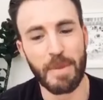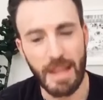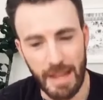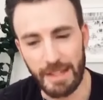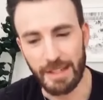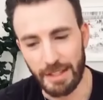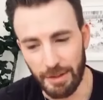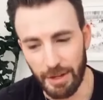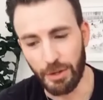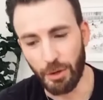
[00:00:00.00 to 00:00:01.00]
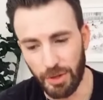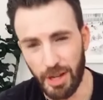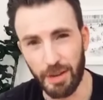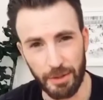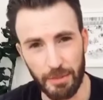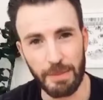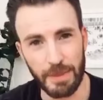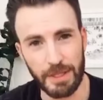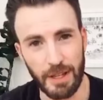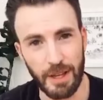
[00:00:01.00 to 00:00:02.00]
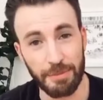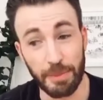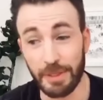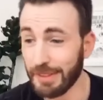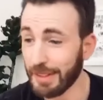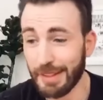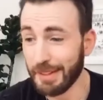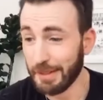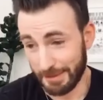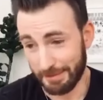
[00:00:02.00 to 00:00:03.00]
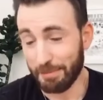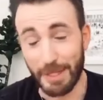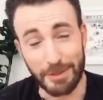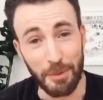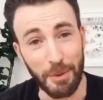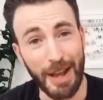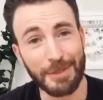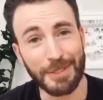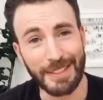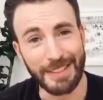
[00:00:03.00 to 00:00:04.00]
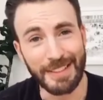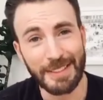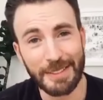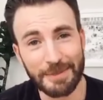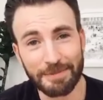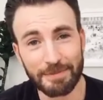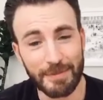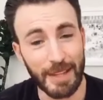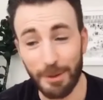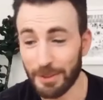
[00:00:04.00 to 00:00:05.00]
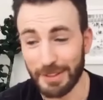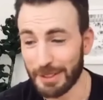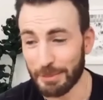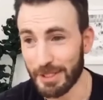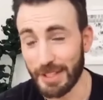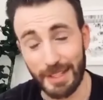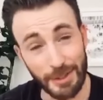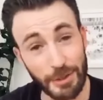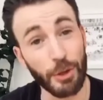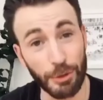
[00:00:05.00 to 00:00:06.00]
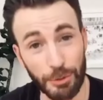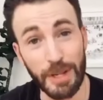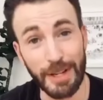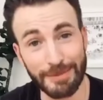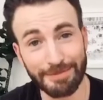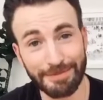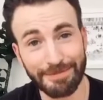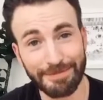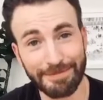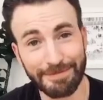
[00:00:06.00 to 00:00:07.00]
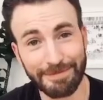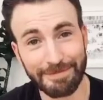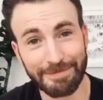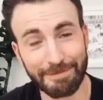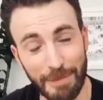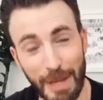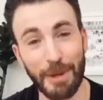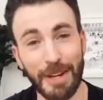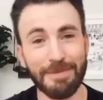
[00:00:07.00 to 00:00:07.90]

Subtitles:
Hang in there. I know recovery might be tough, but based on what I've seen, I don't think there's much that can slow you down. Bye, buddy.